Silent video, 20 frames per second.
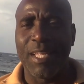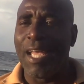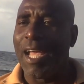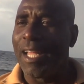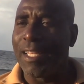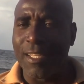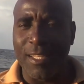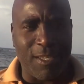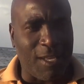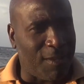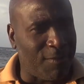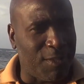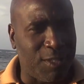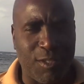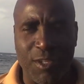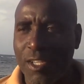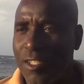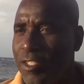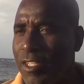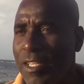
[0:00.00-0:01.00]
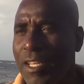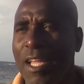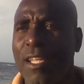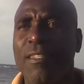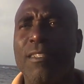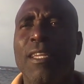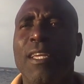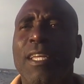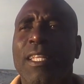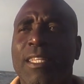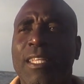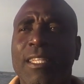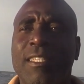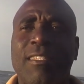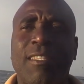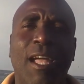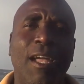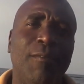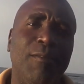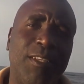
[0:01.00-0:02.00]
And then you have the judging. And this
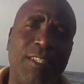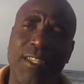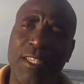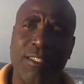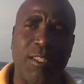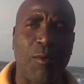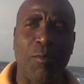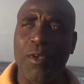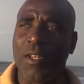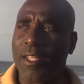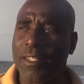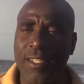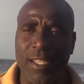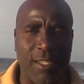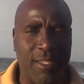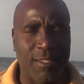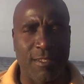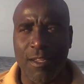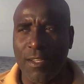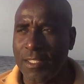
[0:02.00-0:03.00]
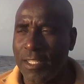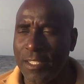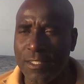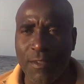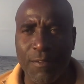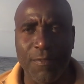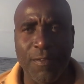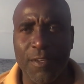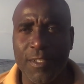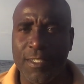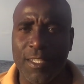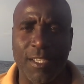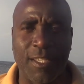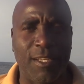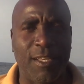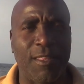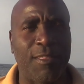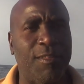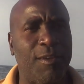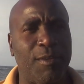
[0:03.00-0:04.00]
time it's just a winner take it all. There's no first,
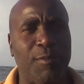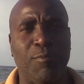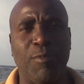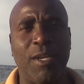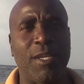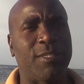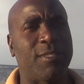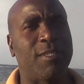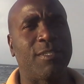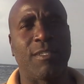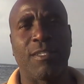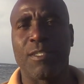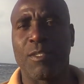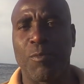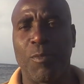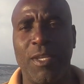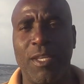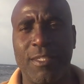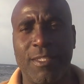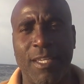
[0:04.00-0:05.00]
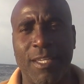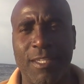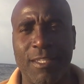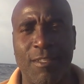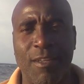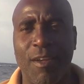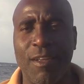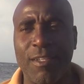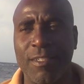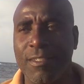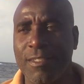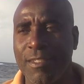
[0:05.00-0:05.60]
second, and third places. It's winner take it all.